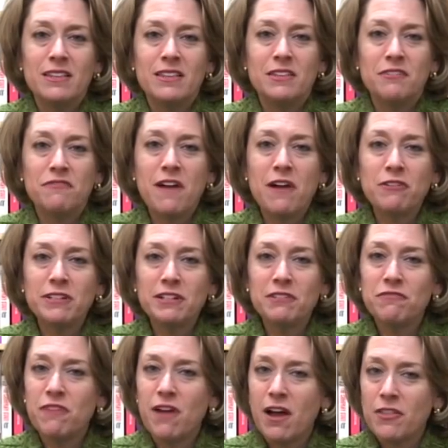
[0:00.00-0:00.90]
The
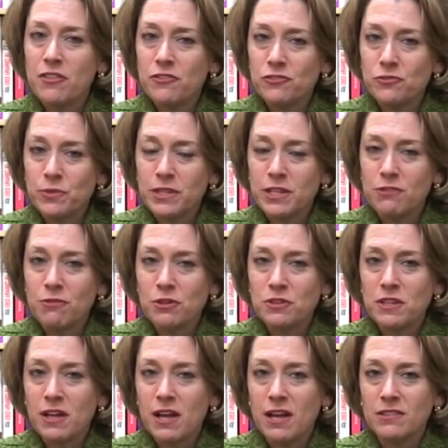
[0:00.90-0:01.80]
Founding Fathers, when they
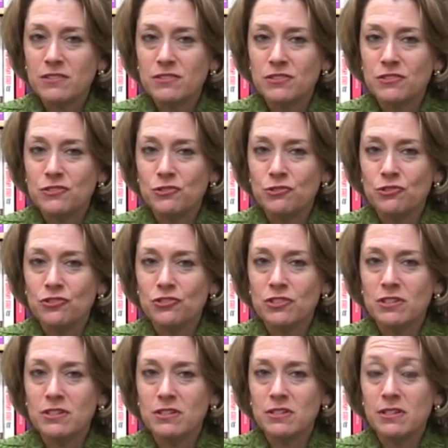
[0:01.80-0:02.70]
wrote the
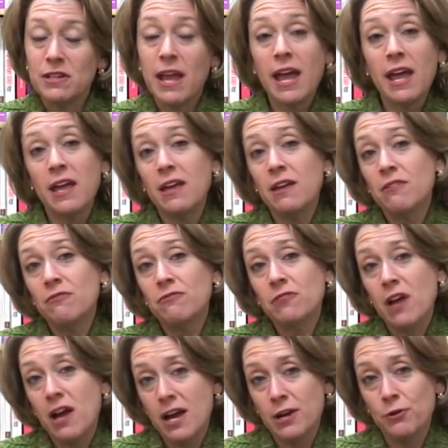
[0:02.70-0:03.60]
Constitution,
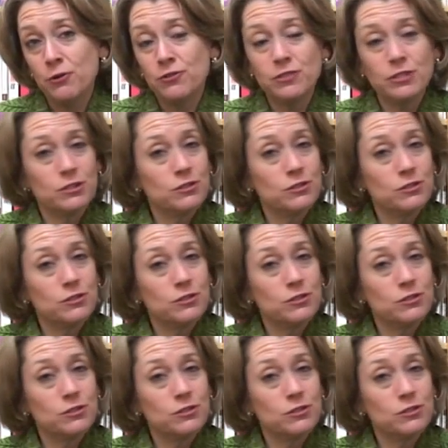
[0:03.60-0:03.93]
gave Congress